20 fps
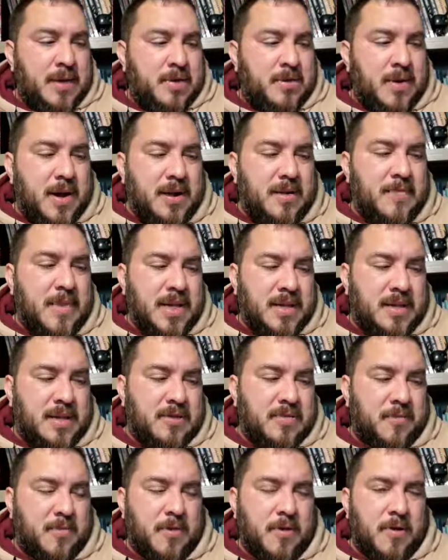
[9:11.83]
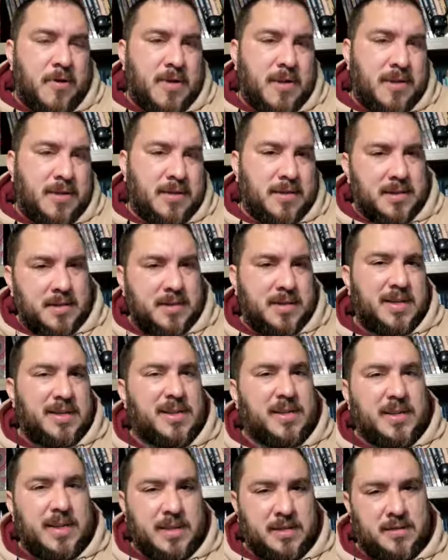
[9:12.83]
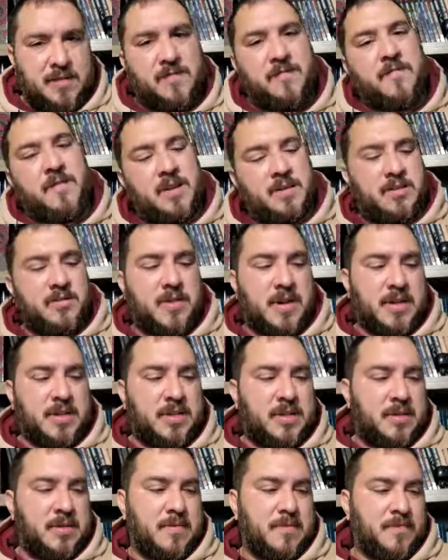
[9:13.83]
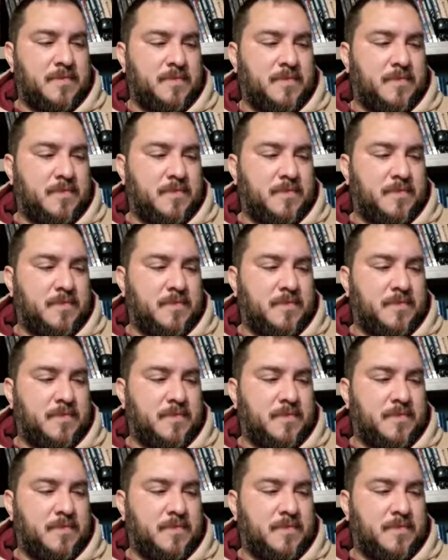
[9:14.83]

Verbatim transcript: Trying to make this work is just going to lead to frustration,